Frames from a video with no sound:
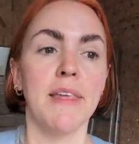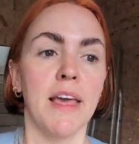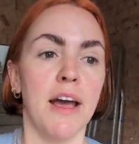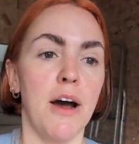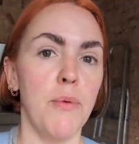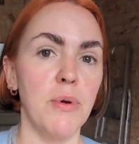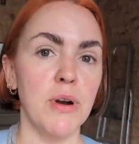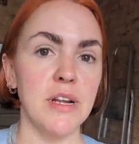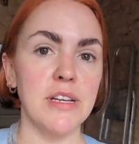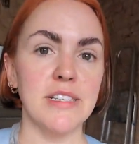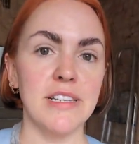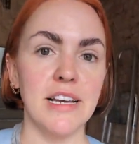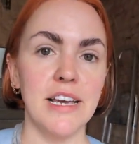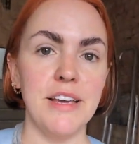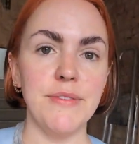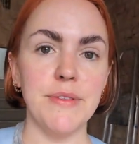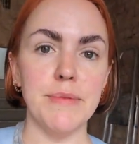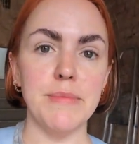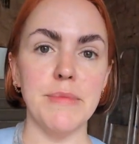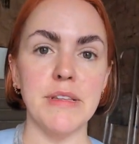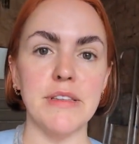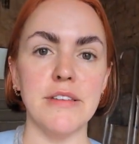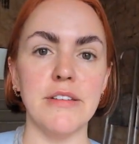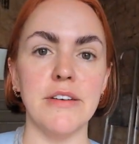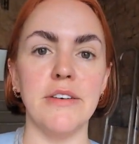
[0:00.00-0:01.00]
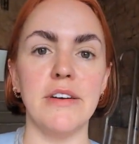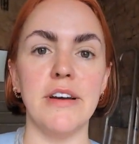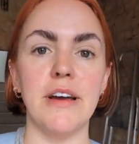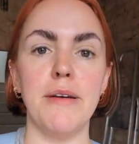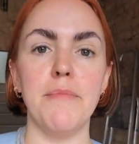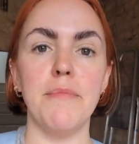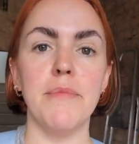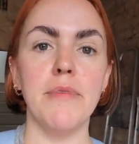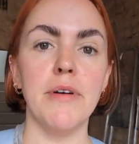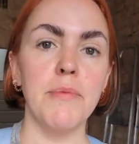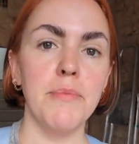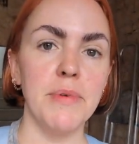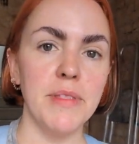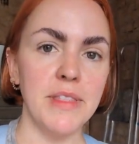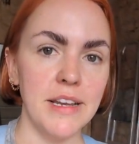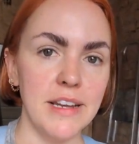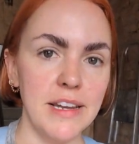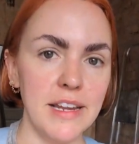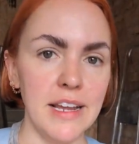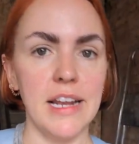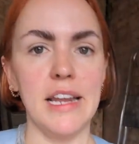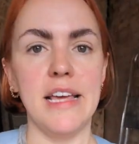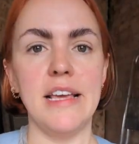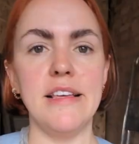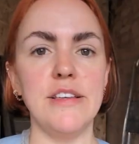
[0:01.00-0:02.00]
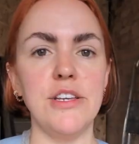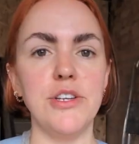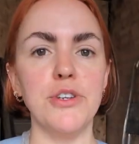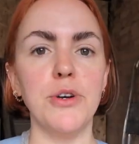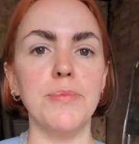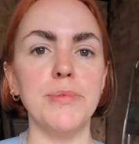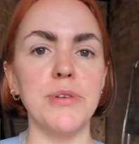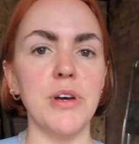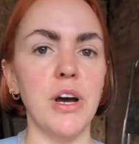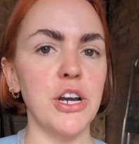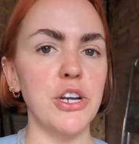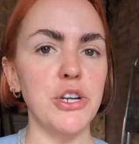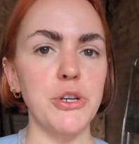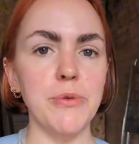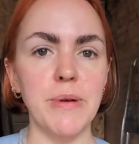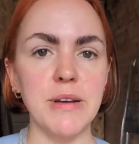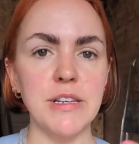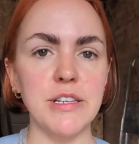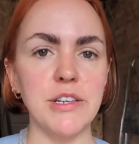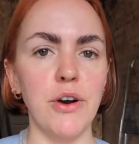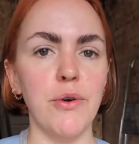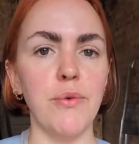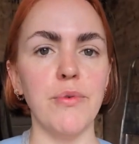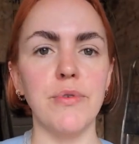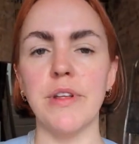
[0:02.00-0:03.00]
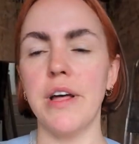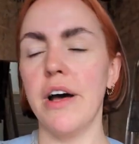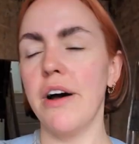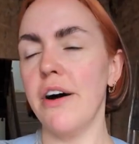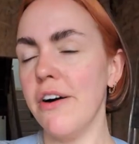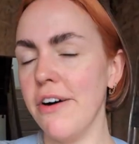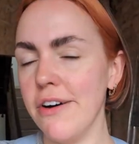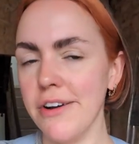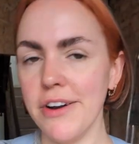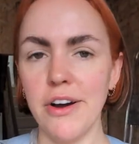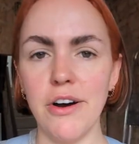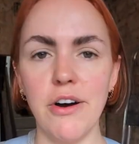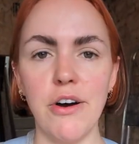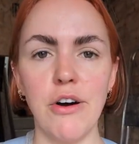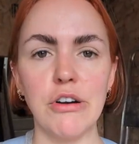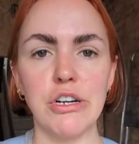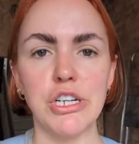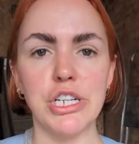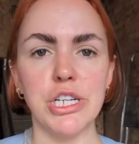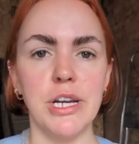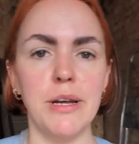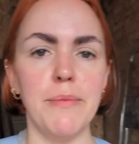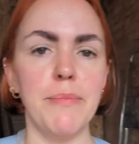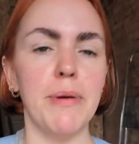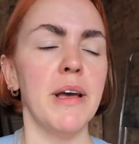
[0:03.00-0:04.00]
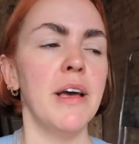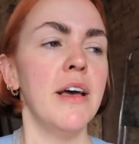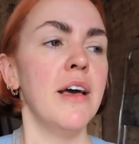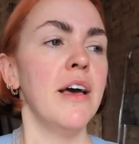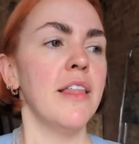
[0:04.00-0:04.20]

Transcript: I want to save them the time with the little easy jobs I can do myself that aren't a hardship,